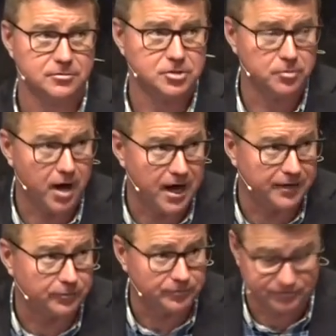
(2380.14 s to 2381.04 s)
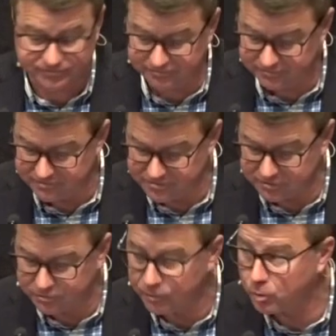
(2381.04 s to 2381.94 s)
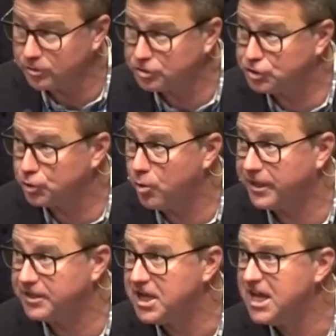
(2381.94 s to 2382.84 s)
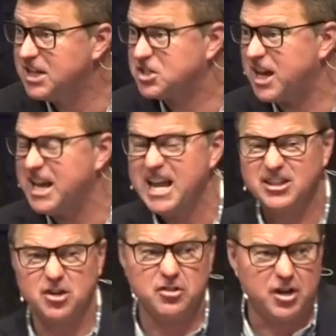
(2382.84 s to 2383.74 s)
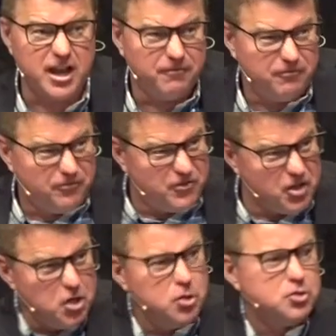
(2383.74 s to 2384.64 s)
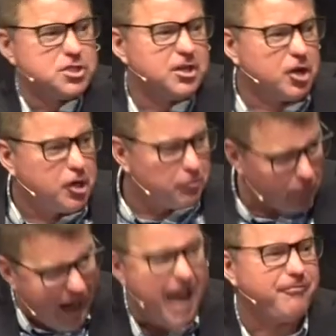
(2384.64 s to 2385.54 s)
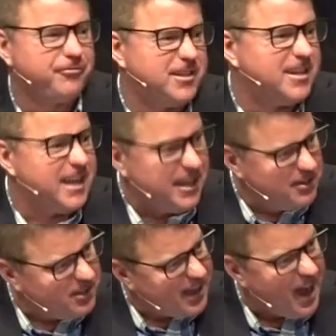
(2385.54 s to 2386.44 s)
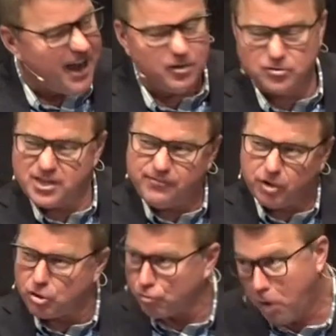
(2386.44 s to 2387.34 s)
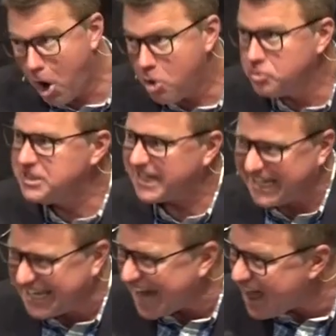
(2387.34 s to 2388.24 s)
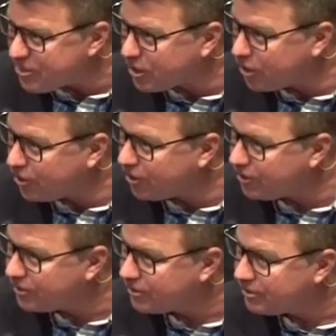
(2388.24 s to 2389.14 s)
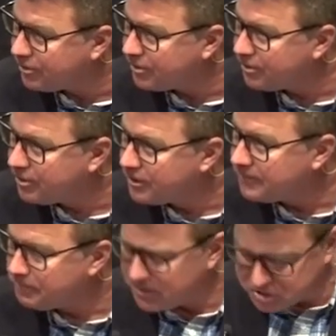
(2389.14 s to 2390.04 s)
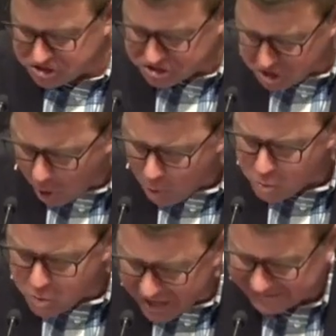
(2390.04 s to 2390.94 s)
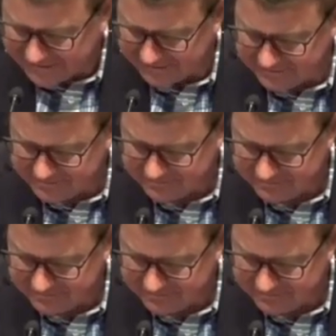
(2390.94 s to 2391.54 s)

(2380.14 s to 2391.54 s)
to idols circle the word joined. It's like they're, they're infused, they're grafted into the idols, they've grown together. It's so wicked.